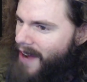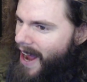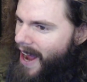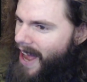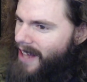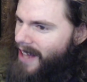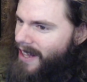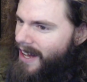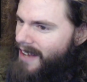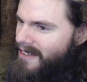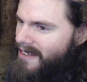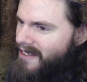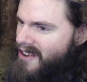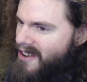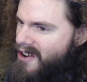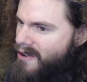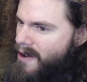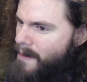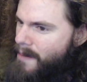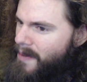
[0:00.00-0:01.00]
allies in
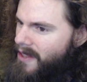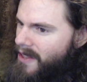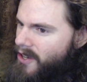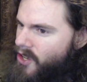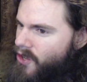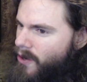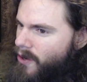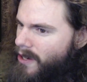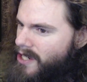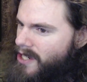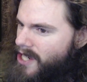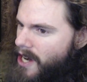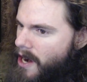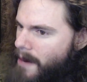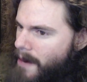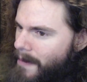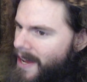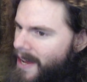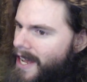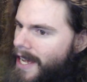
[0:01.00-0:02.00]
Europe in the short
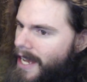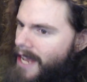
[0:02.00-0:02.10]
term,